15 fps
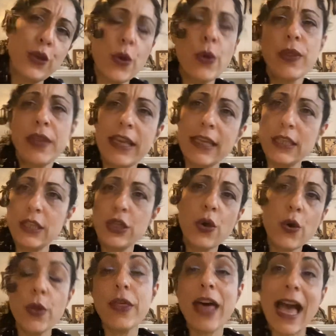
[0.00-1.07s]
you're this,
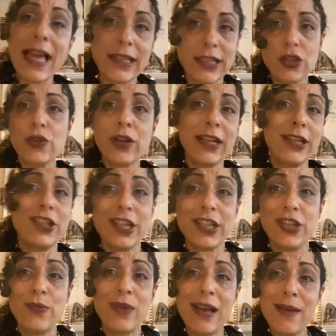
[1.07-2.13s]
you're that, to try and
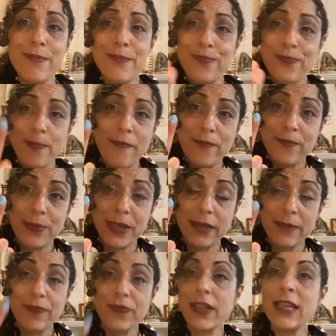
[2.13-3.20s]
shut you up,
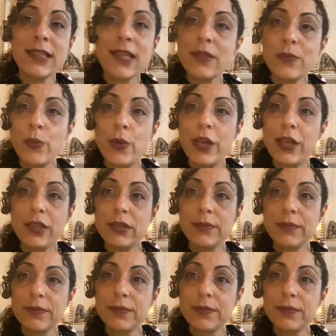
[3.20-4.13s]
it doesn't work.